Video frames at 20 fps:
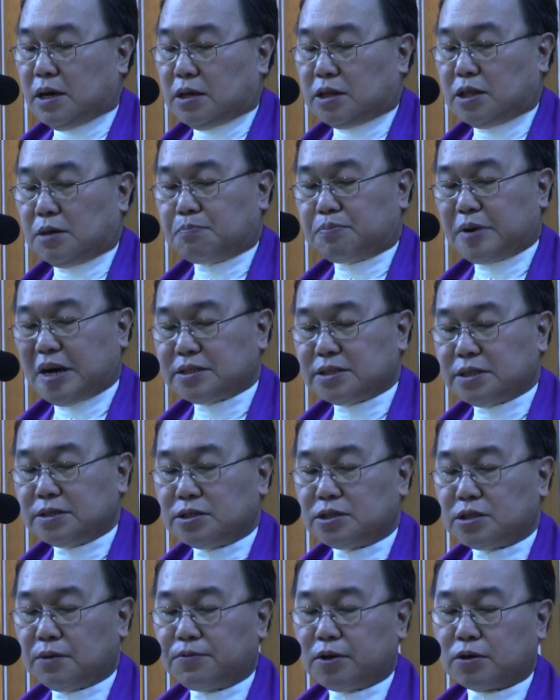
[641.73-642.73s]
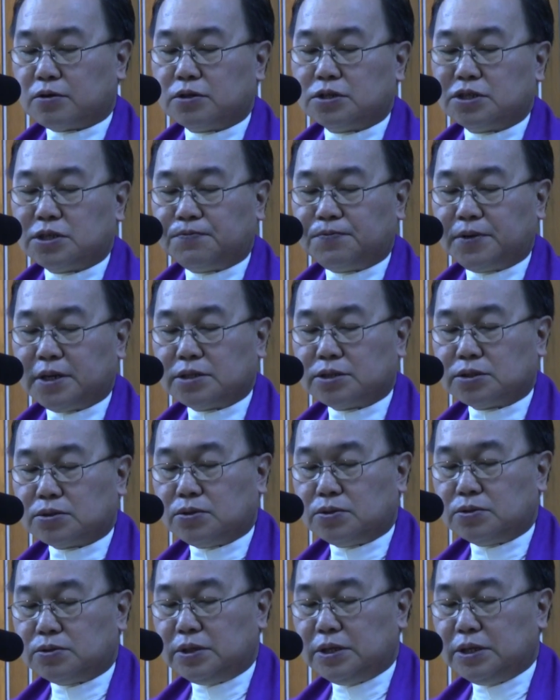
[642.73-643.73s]
"The presence of the crucifix
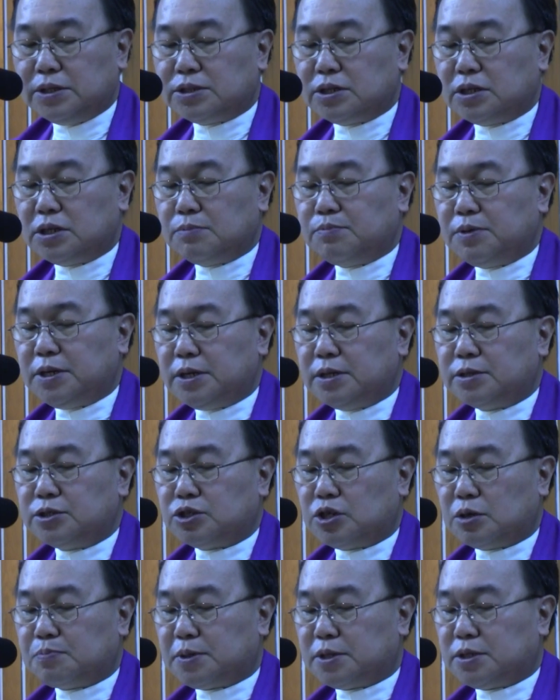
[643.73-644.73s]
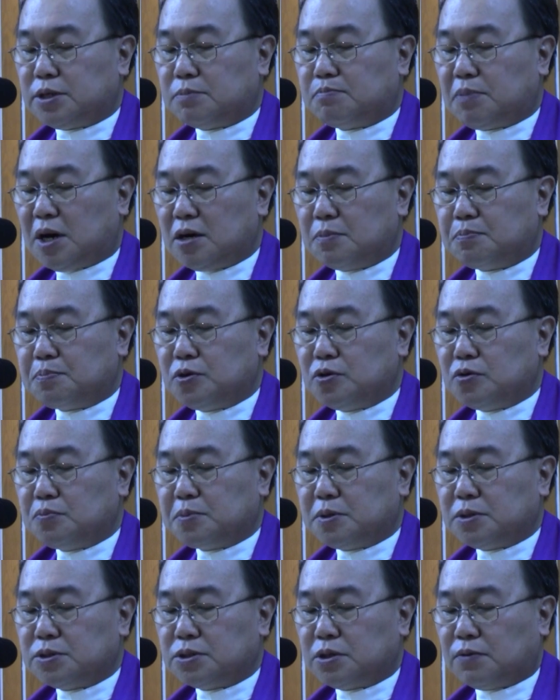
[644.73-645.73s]
could easily be interpreted by
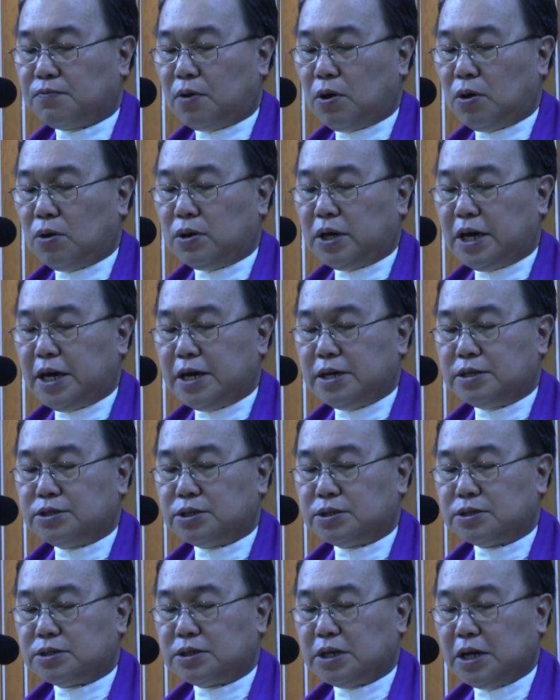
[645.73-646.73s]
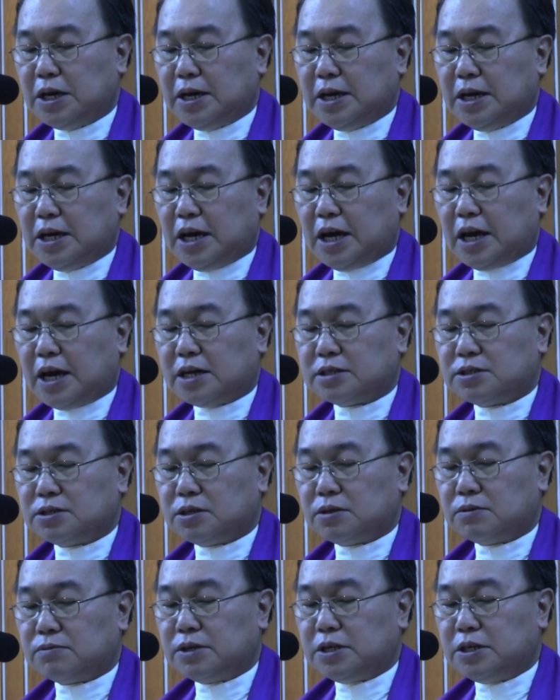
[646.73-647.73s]
pupils of all ages as
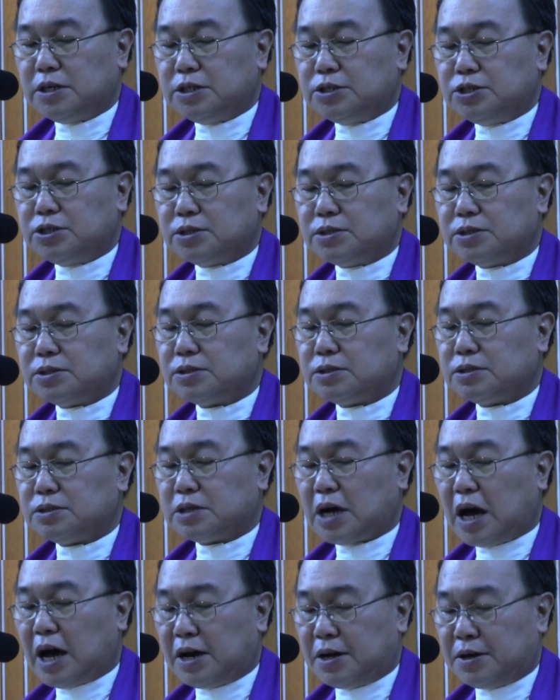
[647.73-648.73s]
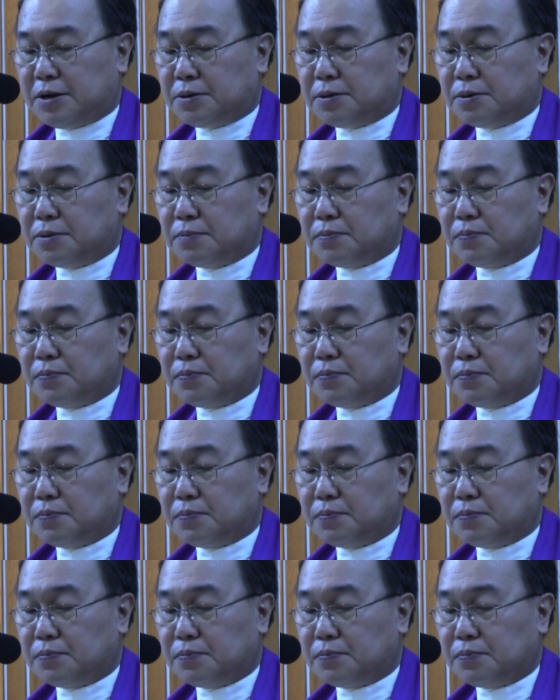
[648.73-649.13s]
a religious sign,